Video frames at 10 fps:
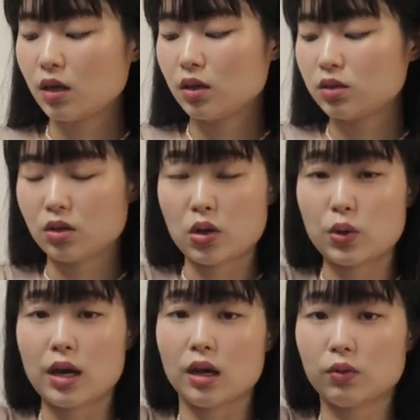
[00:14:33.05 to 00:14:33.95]
So
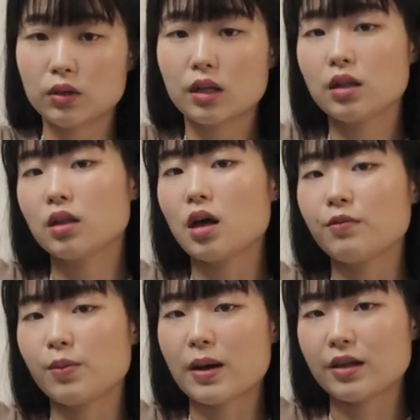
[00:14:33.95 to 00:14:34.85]
yeah, I really love
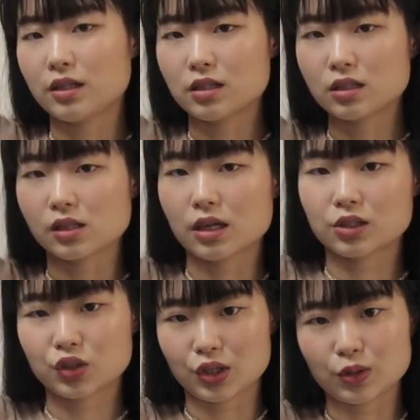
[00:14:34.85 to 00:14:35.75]
about this
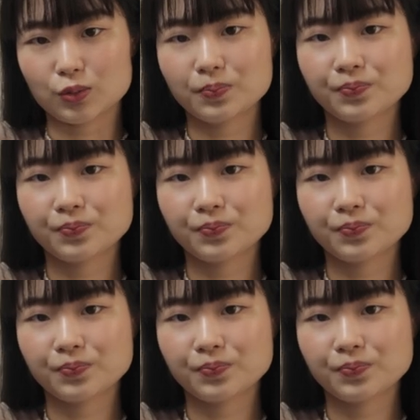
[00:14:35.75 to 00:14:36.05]
slacks too.